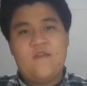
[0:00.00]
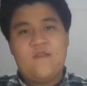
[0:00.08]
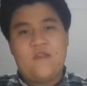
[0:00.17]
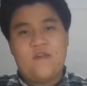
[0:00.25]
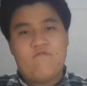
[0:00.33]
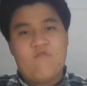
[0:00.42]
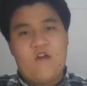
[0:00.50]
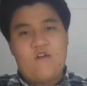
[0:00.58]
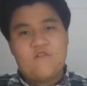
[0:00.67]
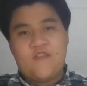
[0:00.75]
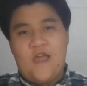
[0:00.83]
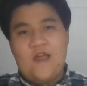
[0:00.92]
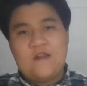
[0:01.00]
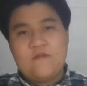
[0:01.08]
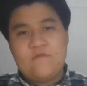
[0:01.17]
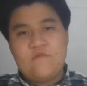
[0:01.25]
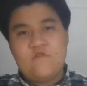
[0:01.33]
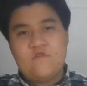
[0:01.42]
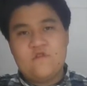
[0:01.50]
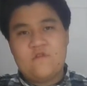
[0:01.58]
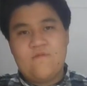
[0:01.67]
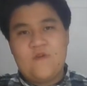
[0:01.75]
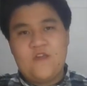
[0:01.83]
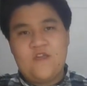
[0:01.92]
like wild
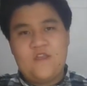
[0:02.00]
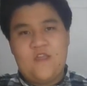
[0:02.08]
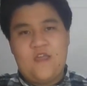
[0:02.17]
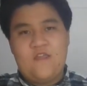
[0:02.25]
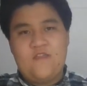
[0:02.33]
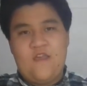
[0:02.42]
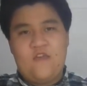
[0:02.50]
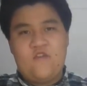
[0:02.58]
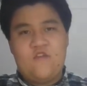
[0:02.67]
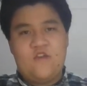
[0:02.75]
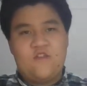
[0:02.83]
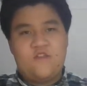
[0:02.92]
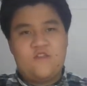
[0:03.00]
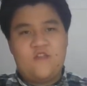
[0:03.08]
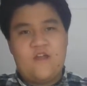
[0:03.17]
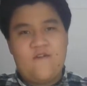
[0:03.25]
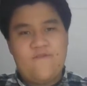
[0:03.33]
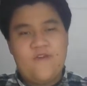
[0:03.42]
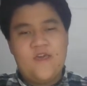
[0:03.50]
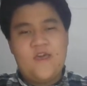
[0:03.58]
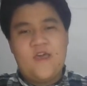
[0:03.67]
animals, making the endangered stuff,